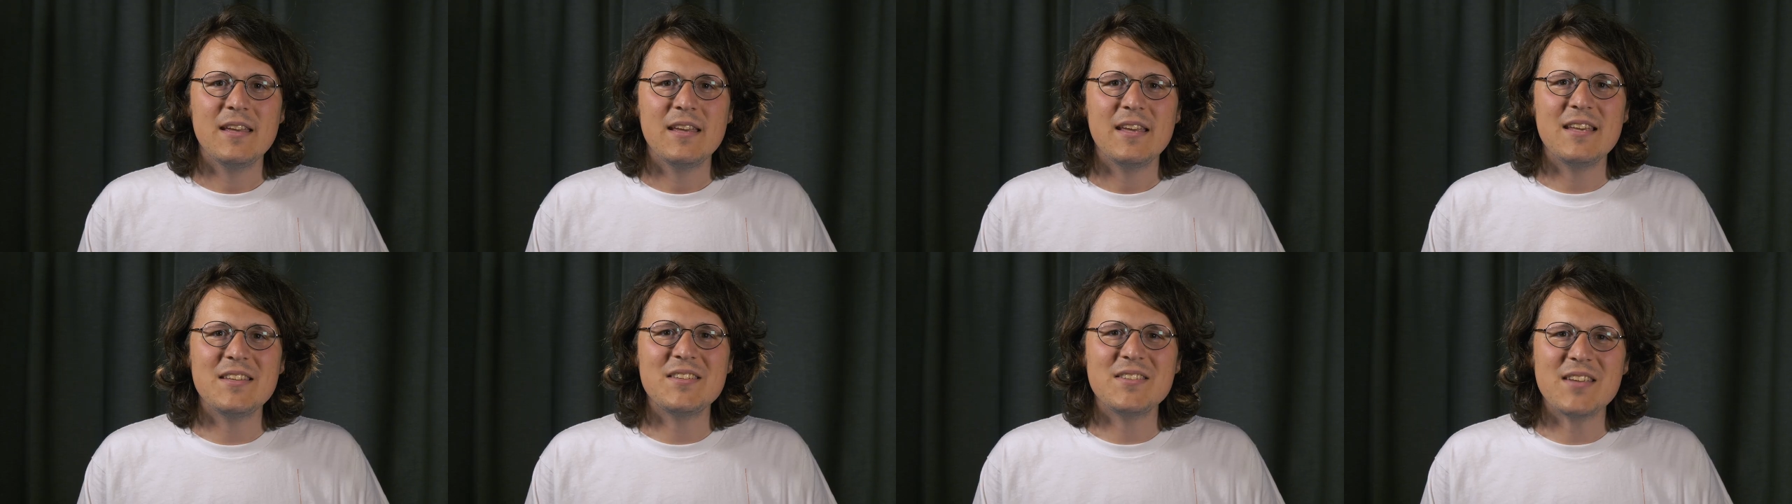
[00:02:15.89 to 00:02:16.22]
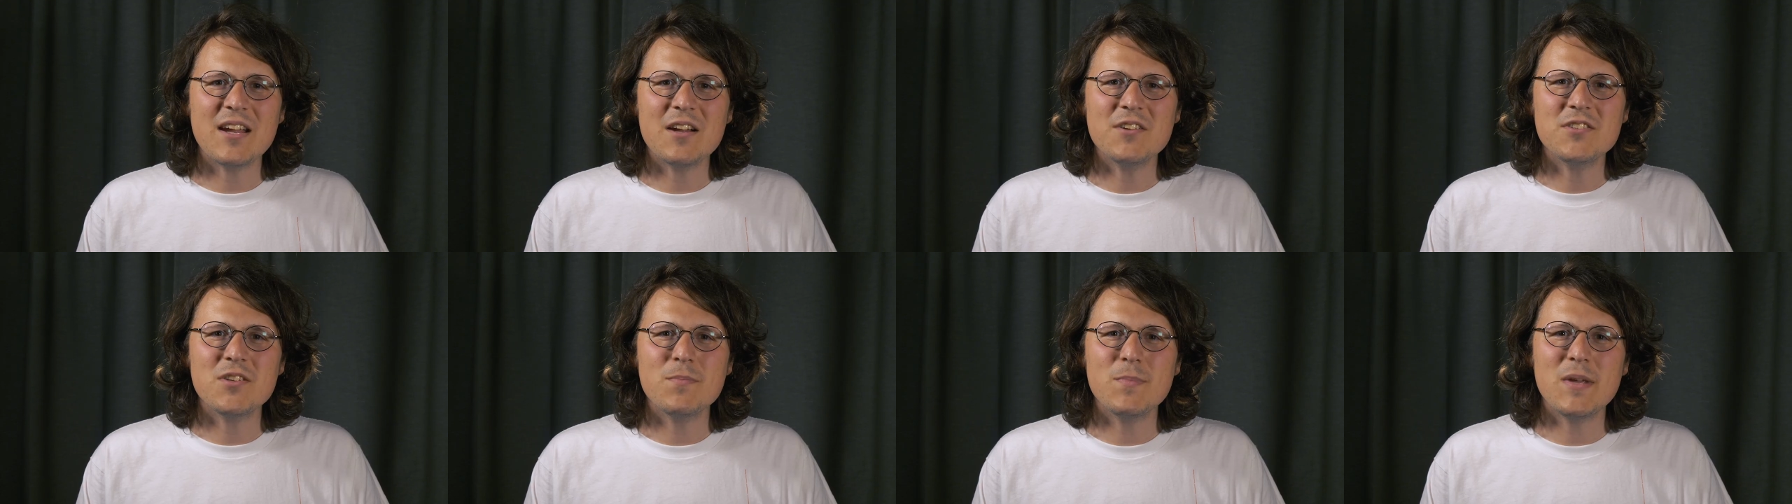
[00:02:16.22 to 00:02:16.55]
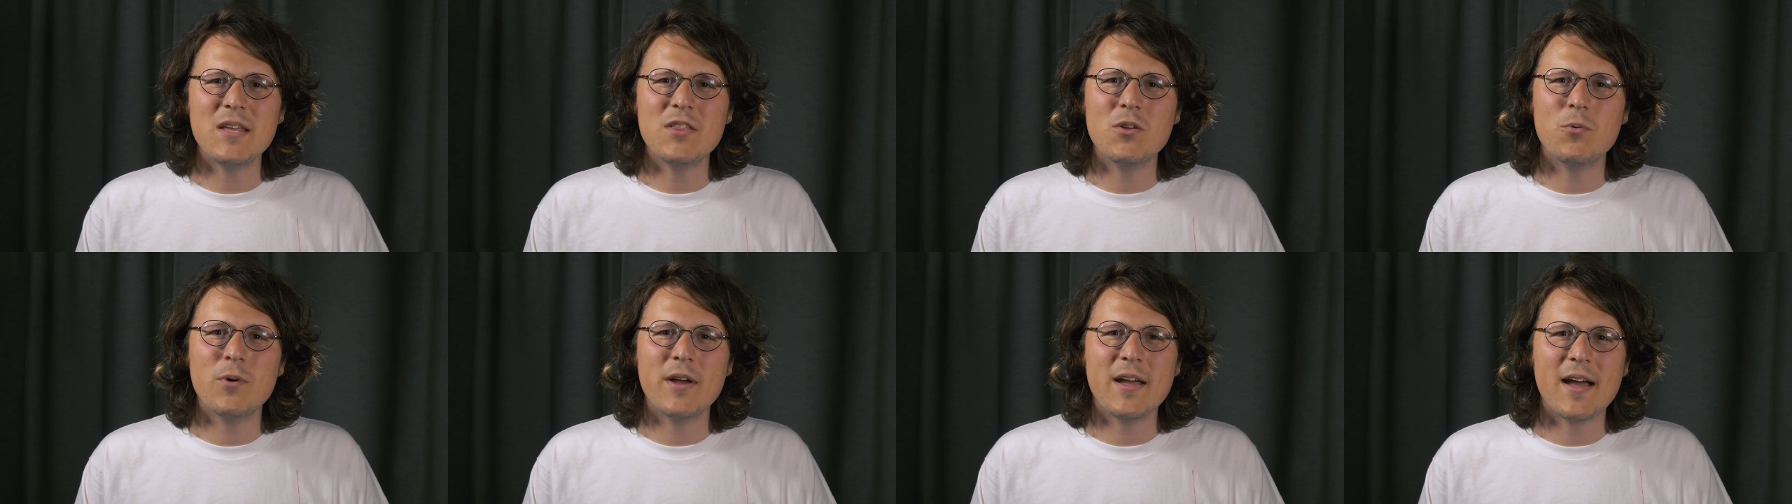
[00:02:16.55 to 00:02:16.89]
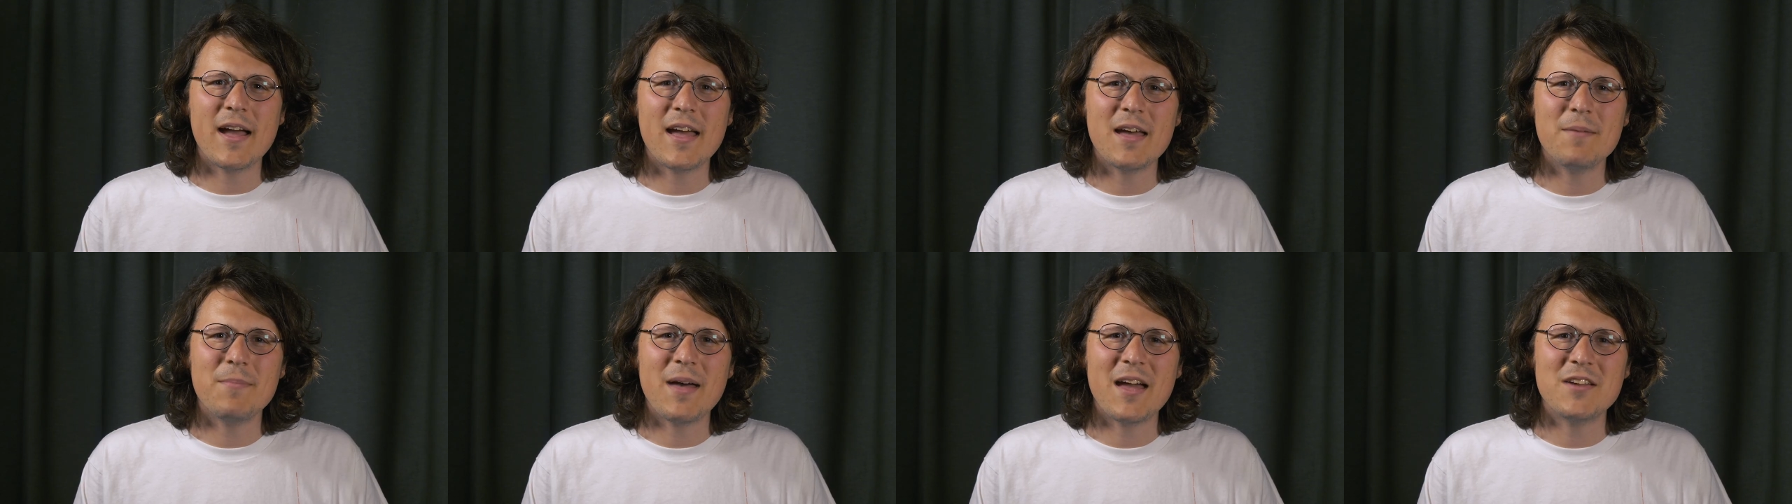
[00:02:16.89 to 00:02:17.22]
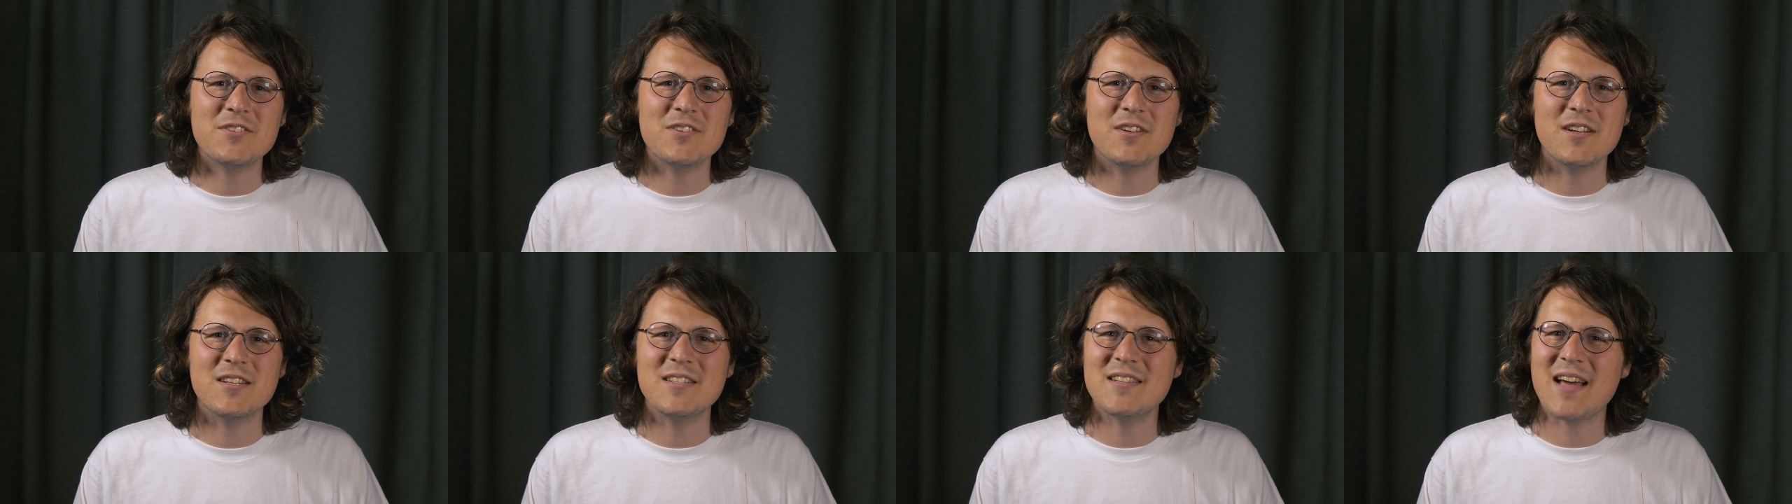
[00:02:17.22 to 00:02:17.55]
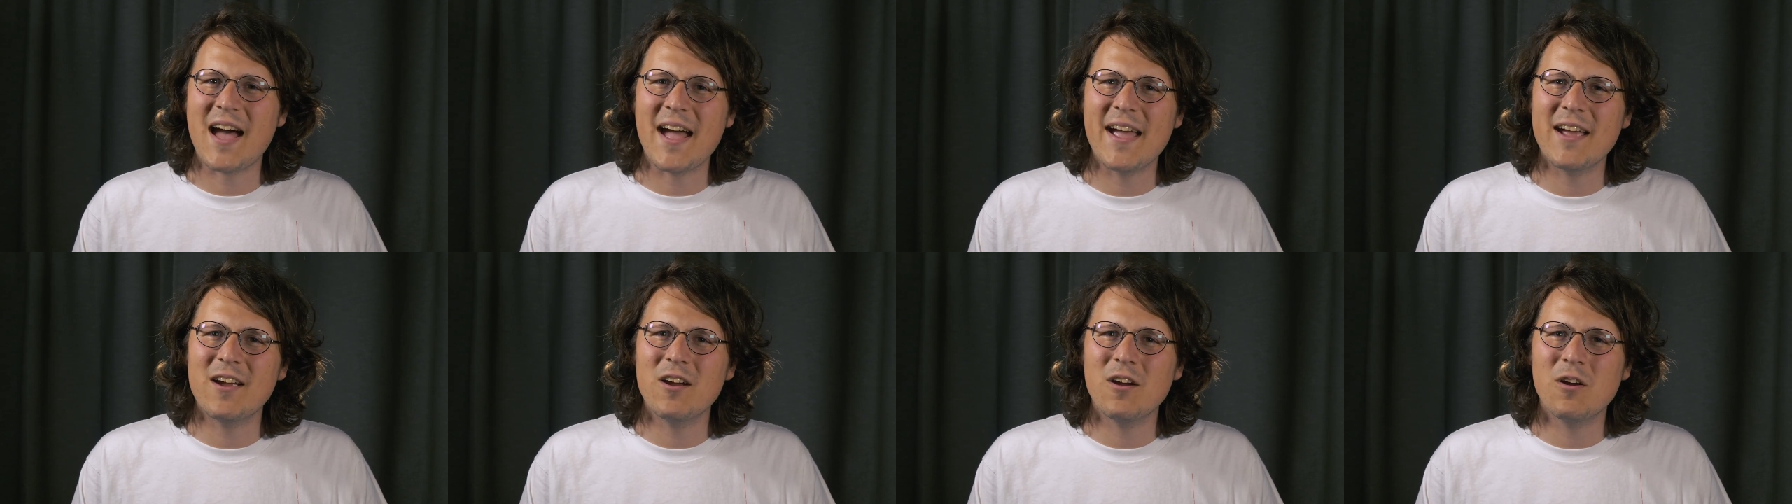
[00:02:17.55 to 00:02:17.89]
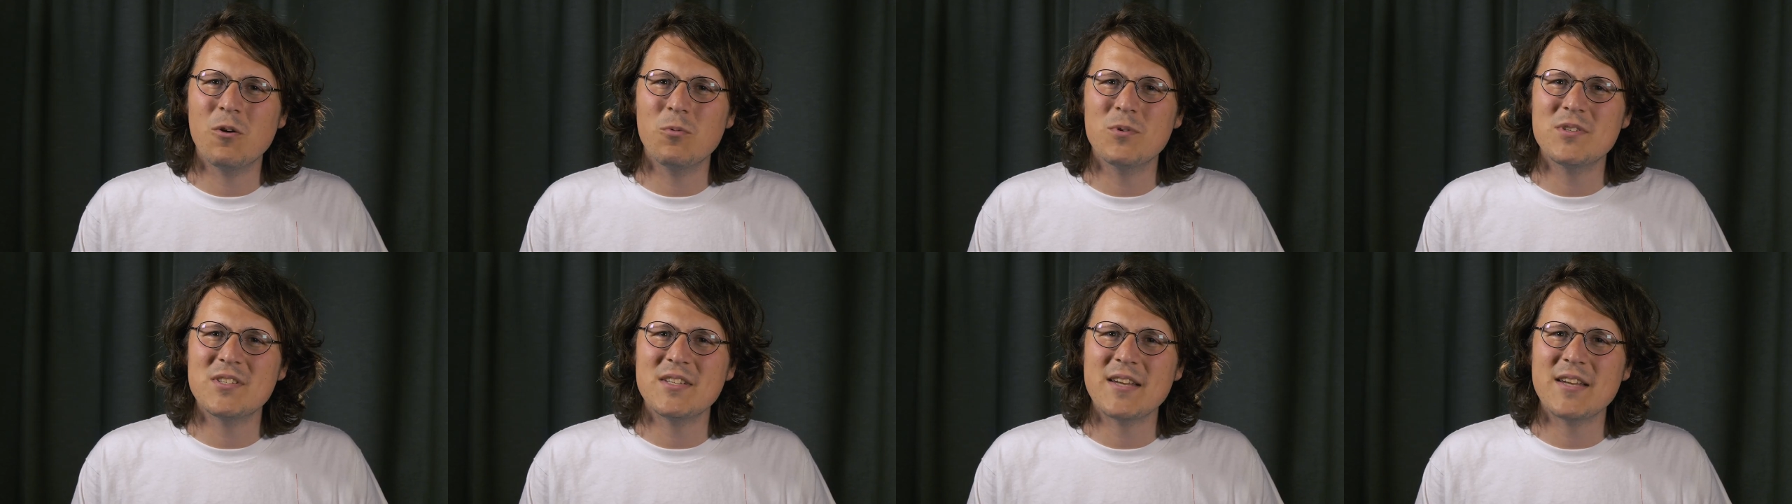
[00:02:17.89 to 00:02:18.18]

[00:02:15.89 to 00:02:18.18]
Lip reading: He stares at me the way I imagined a tiger would